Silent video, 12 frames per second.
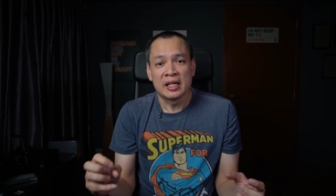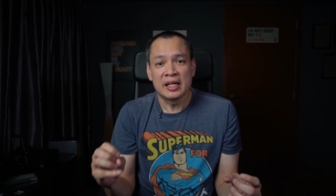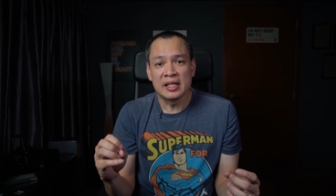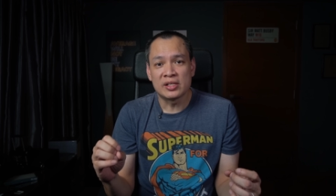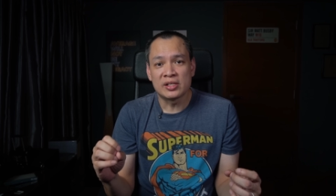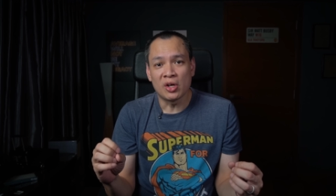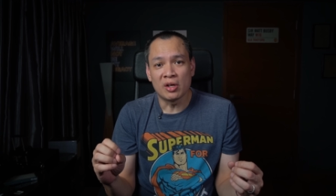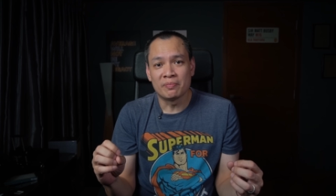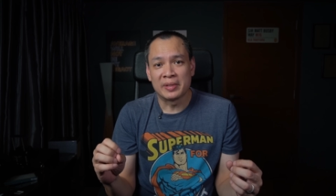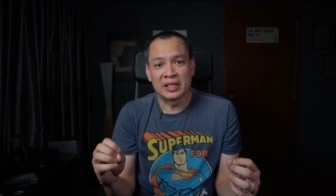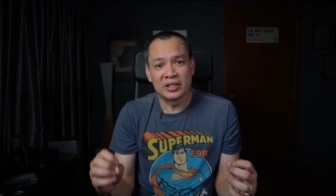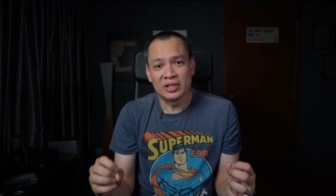It is not
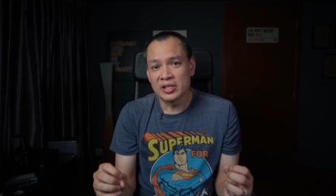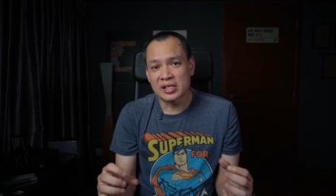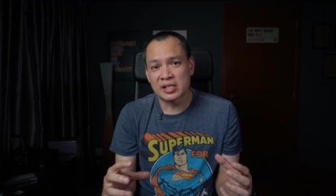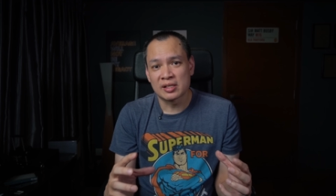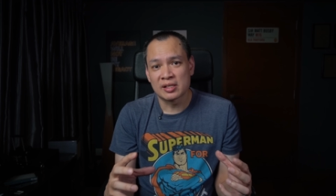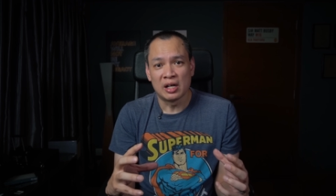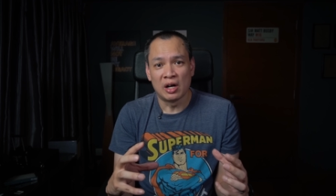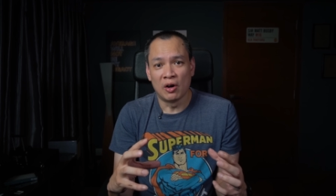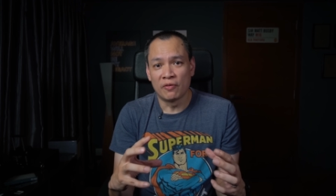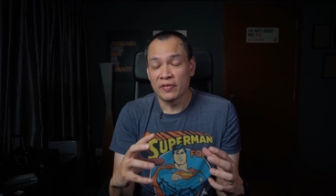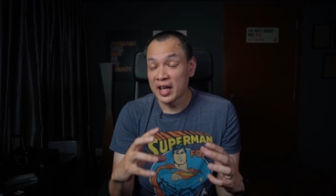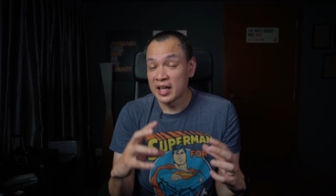because
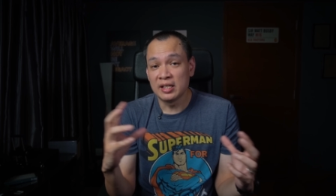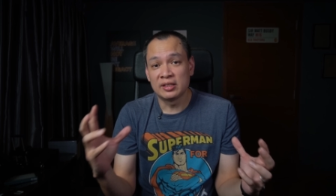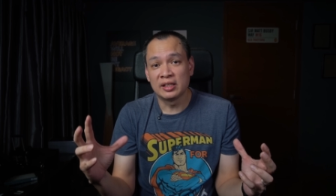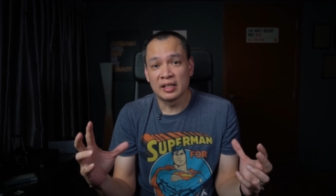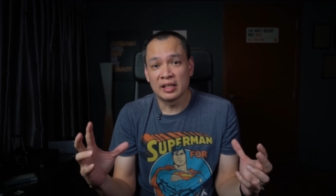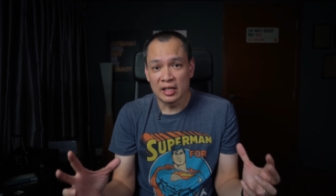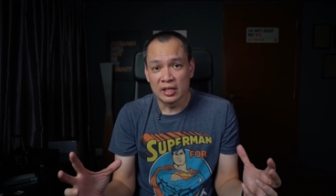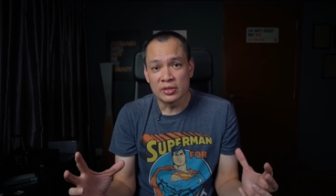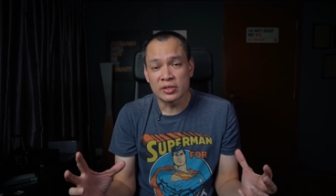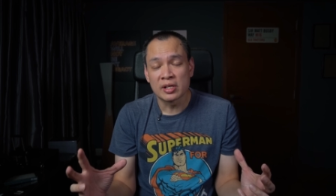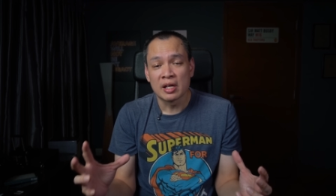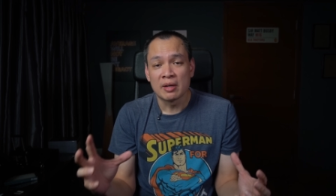of anything
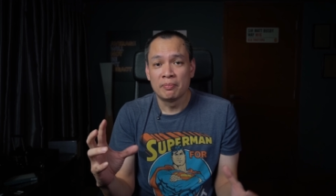else,